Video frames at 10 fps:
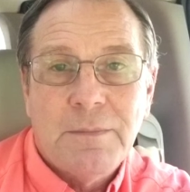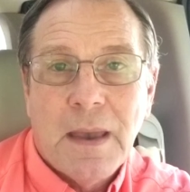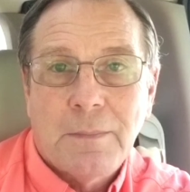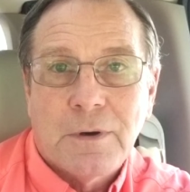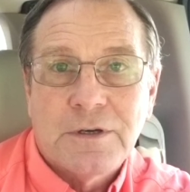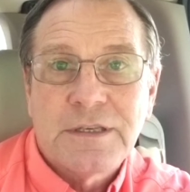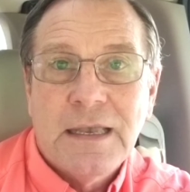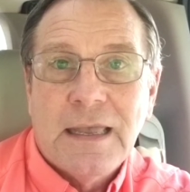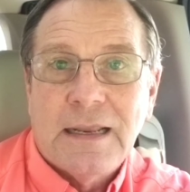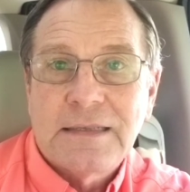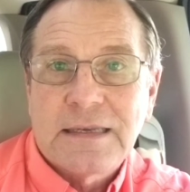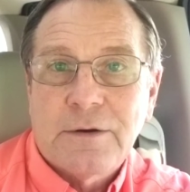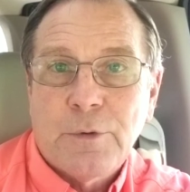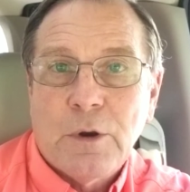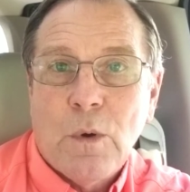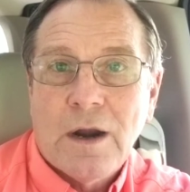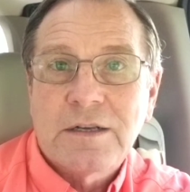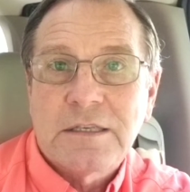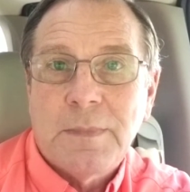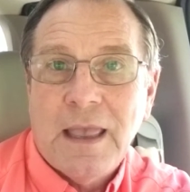members, and it's going to require
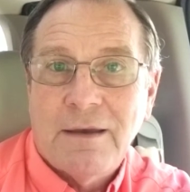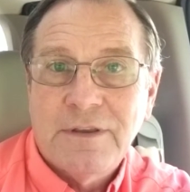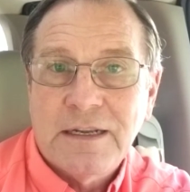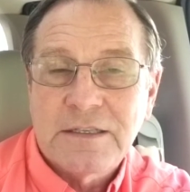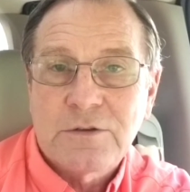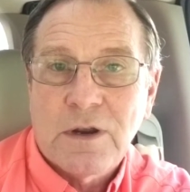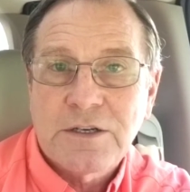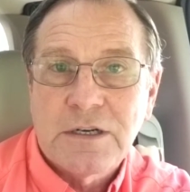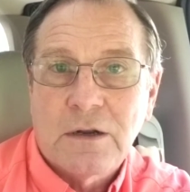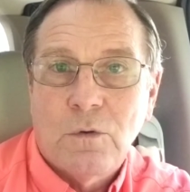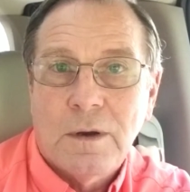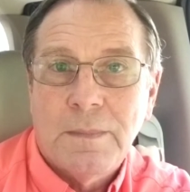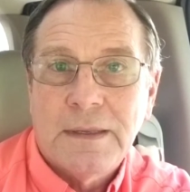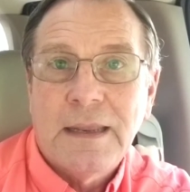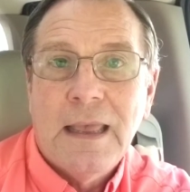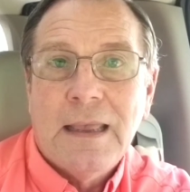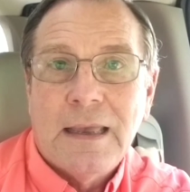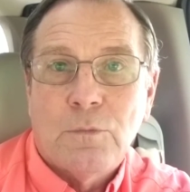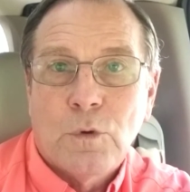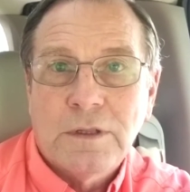some heavy construction equipment
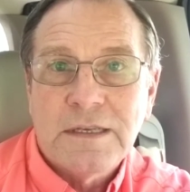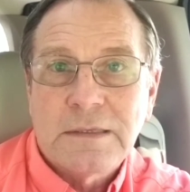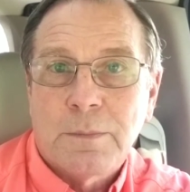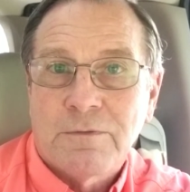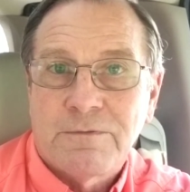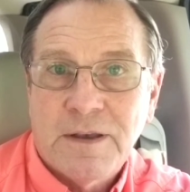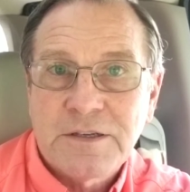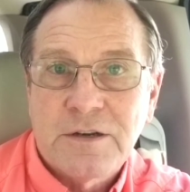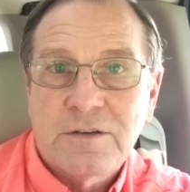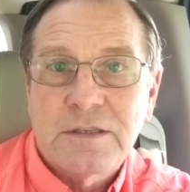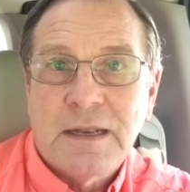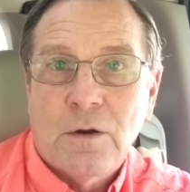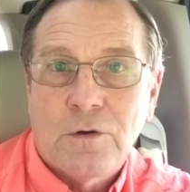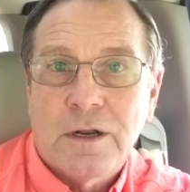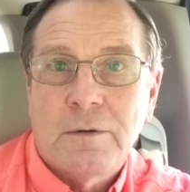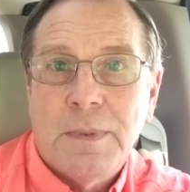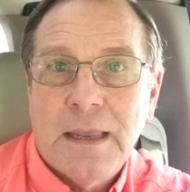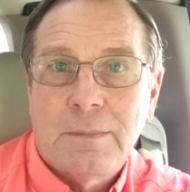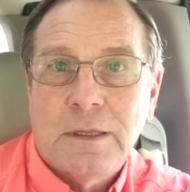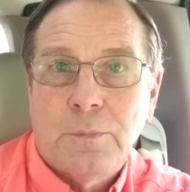and really some professionals in order to be
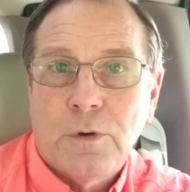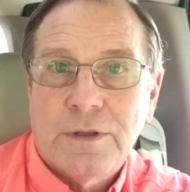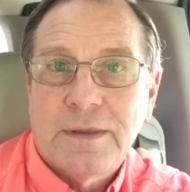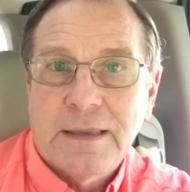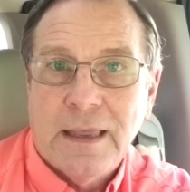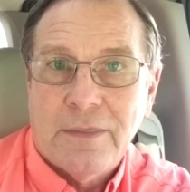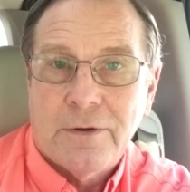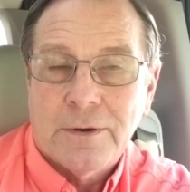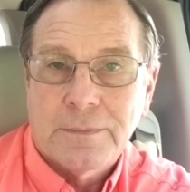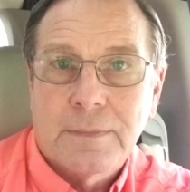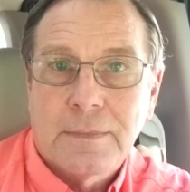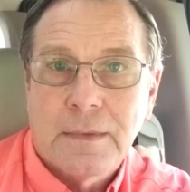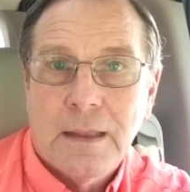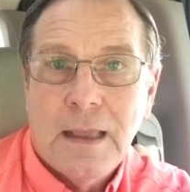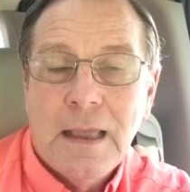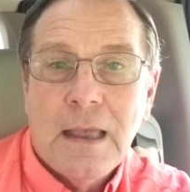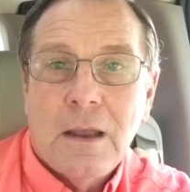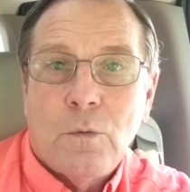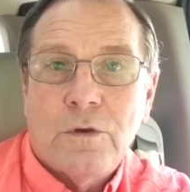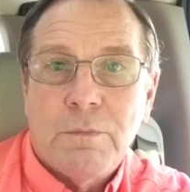able to put it together.
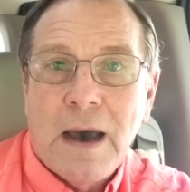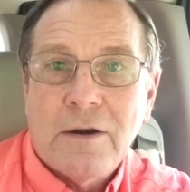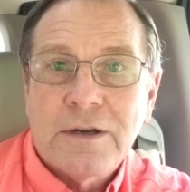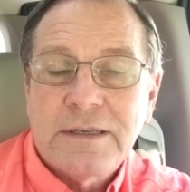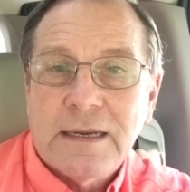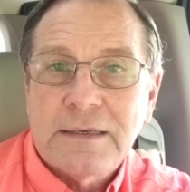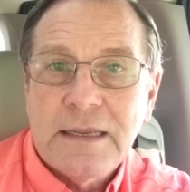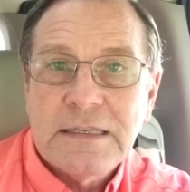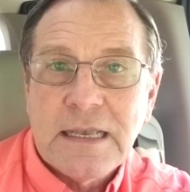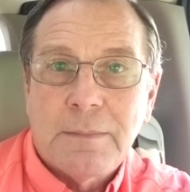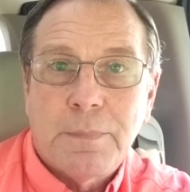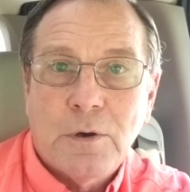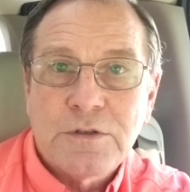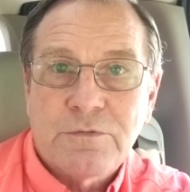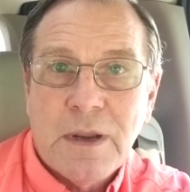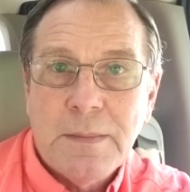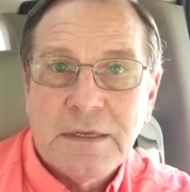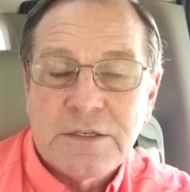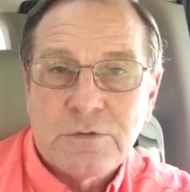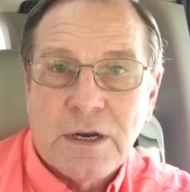With modern techniques on post frame
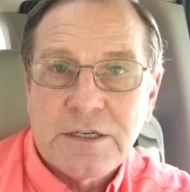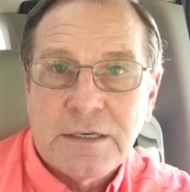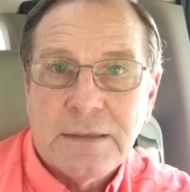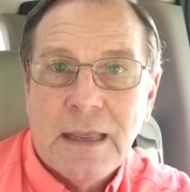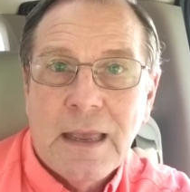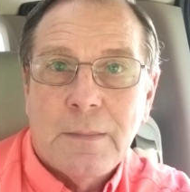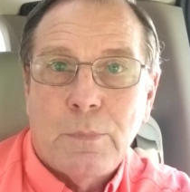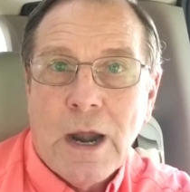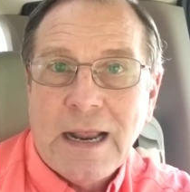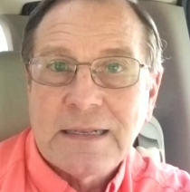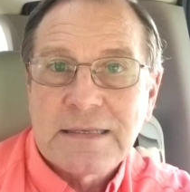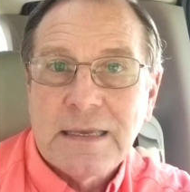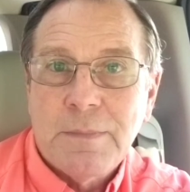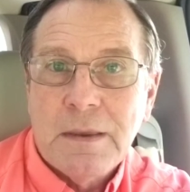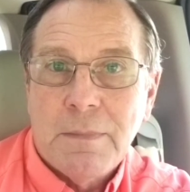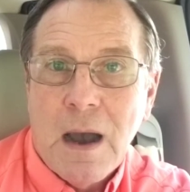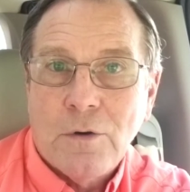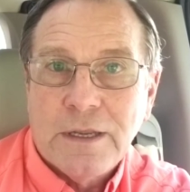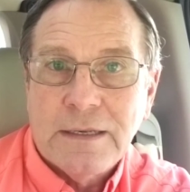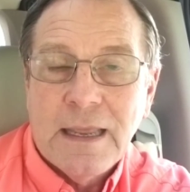construction, brackets can be
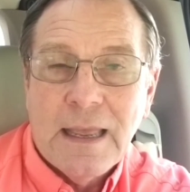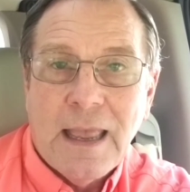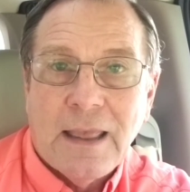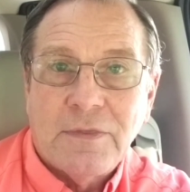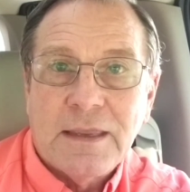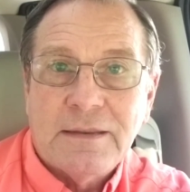mounted and the